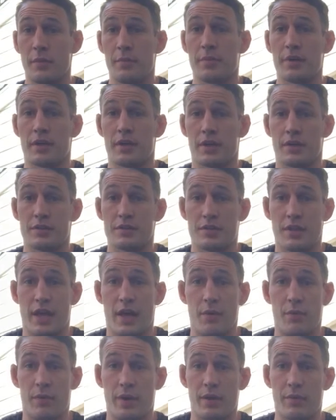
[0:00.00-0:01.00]
because
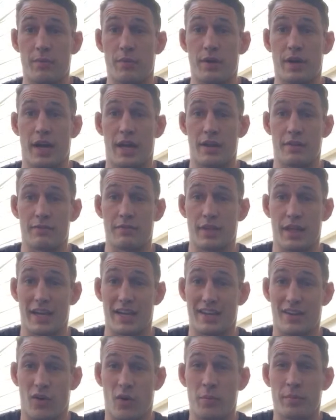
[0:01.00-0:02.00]
that way we'll kind of
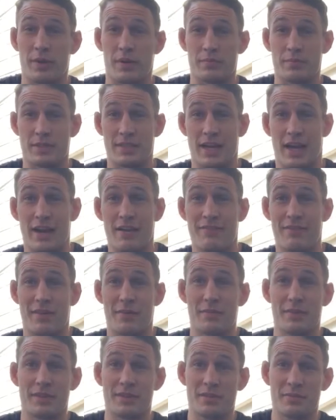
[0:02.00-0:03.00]
like open up the
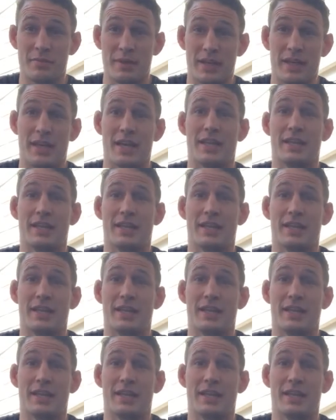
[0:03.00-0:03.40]
diaphragm a little bit,